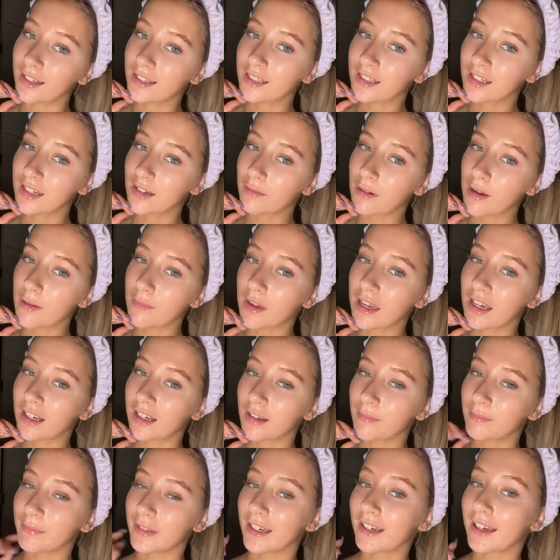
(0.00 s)
do my
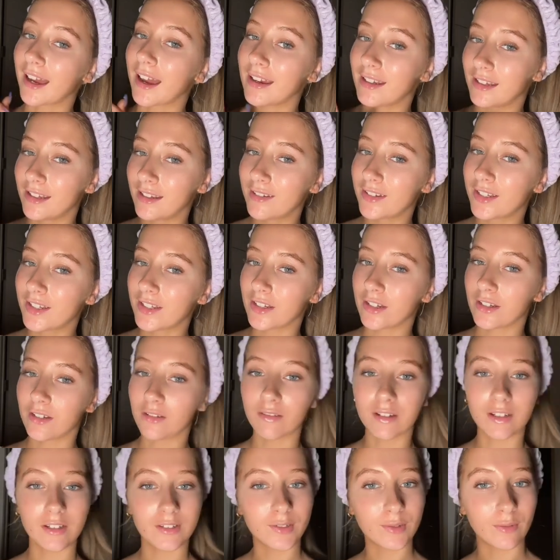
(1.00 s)
makeup like I used to
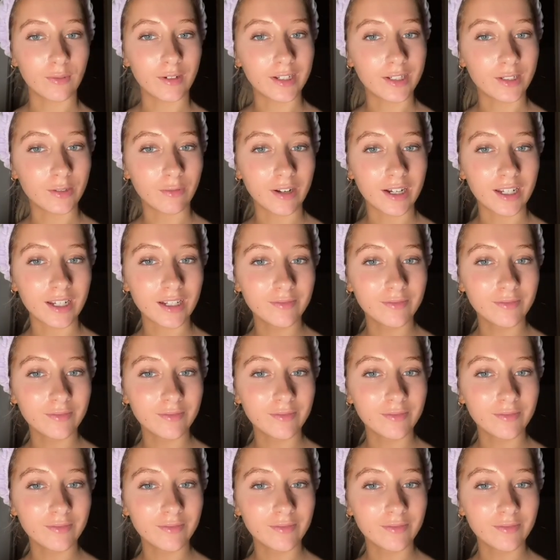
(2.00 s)
in 2020.